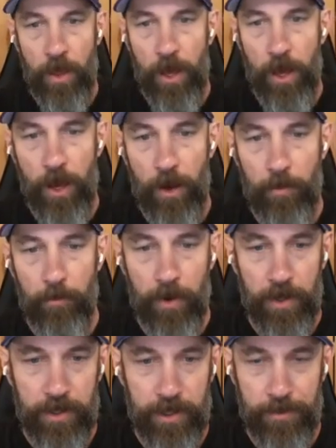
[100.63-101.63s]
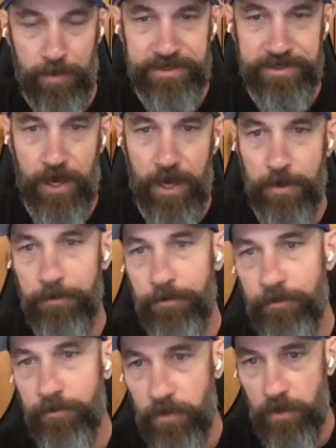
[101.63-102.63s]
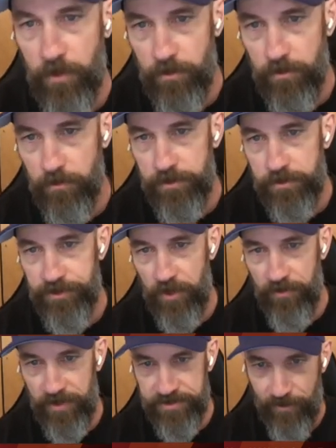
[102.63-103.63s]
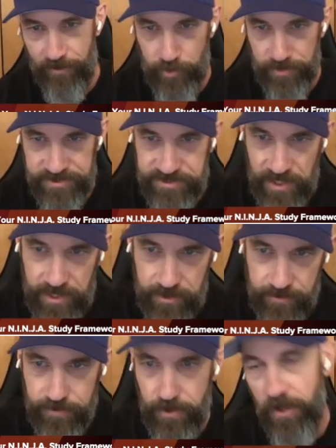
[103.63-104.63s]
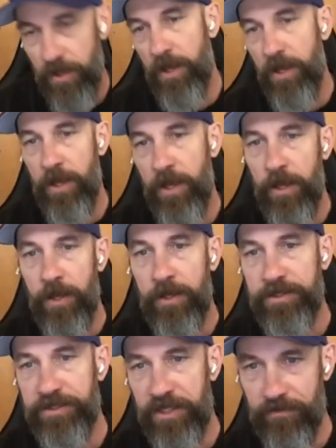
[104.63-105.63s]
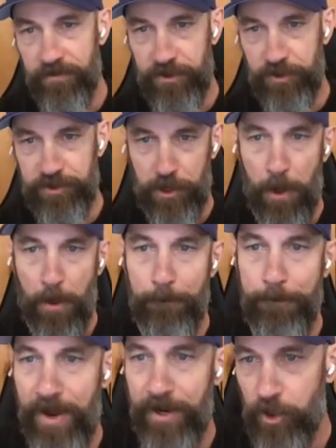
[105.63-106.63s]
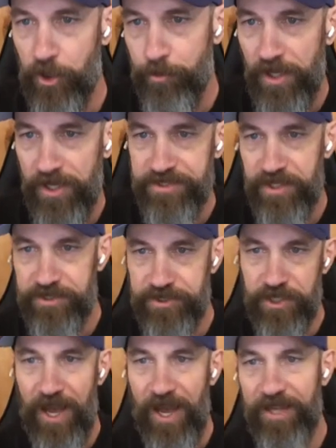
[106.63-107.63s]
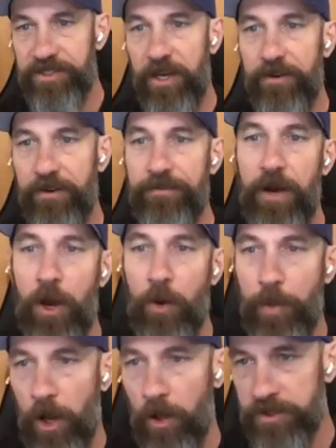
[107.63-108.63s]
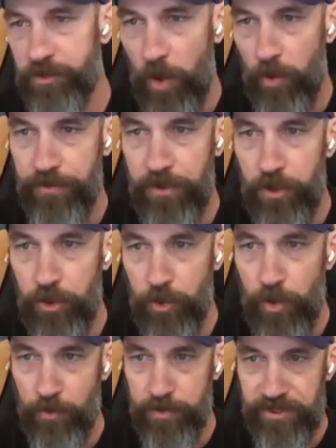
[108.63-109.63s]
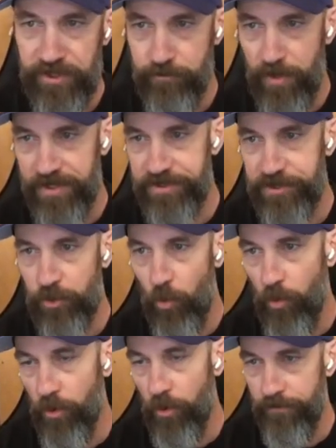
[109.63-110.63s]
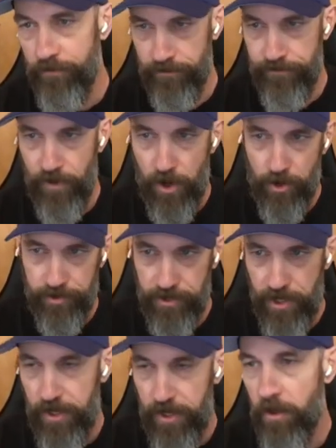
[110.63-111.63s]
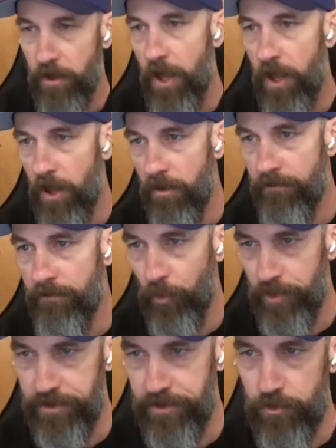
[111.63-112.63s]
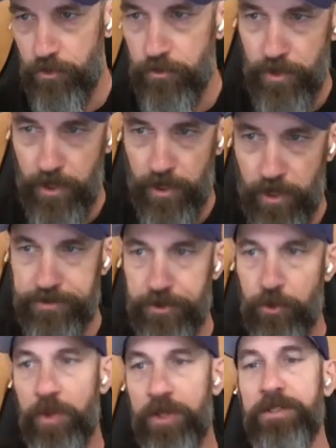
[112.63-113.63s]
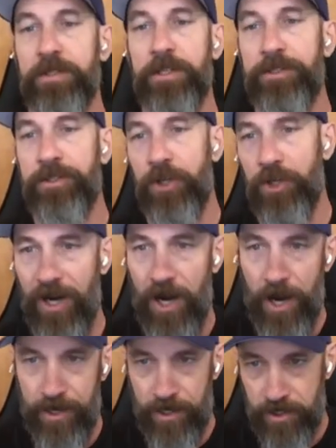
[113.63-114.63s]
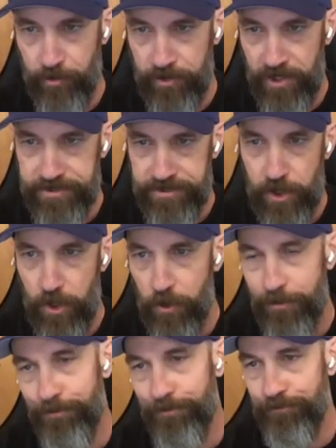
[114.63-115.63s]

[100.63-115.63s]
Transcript: In the meantime, starting things off with Steve. Steve is using Becker plus Ninja. Hi, Jeff. I hope all is well with you. I received my score for FAR today, 42. I also recently took audit a couple of days ago.